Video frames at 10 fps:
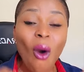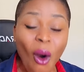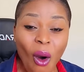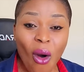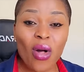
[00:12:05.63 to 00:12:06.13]

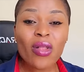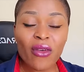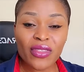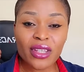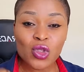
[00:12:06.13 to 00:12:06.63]

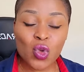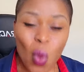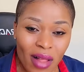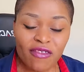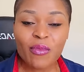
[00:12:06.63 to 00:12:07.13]
all of the
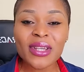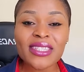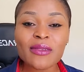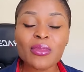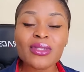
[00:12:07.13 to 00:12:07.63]
twelve
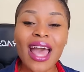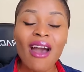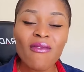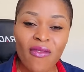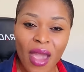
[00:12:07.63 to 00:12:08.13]
principles
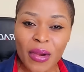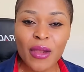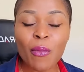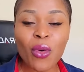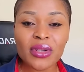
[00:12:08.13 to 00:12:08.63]
are very
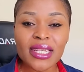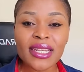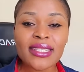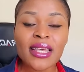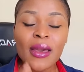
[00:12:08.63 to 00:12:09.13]

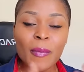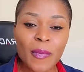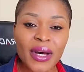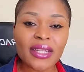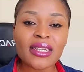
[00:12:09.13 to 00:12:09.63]
important,
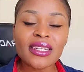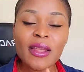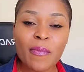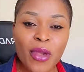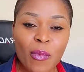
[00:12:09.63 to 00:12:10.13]
but
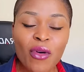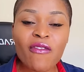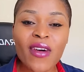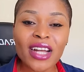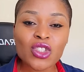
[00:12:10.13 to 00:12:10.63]
the people
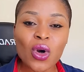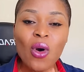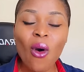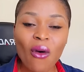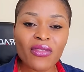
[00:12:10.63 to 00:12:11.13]
factor
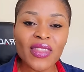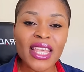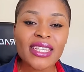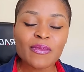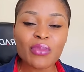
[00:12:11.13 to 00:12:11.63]
of
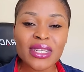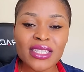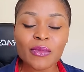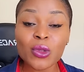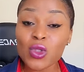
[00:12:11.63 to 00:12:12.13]
these
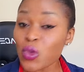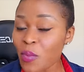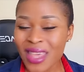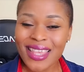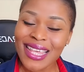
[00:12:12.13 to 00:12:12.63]
principles to
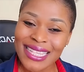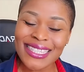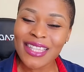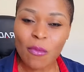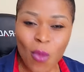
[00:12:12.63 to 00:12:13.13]
me
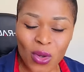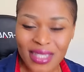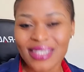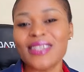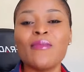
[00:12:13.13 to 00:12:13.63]
is the
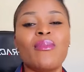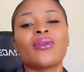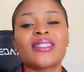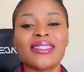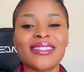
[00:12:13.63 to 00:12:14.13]
most
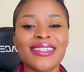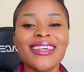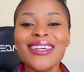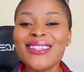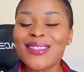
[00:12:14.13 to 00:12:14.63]
important.
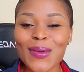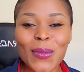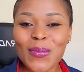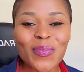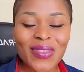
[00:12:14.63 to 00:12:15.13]

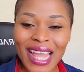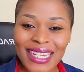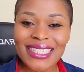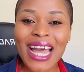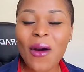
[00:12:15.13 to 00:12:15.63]
So
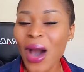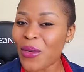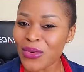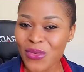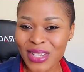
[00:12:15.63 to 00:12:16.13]
that is how I
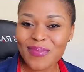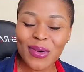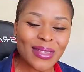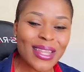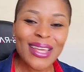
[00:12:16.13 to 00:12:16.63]
would
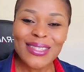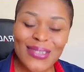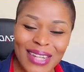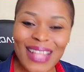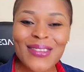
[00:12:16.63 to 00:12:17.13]
respond
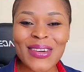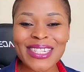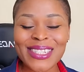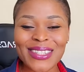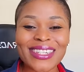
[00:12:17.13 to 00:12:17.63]
to that
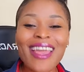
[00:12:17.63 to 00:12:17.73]
question.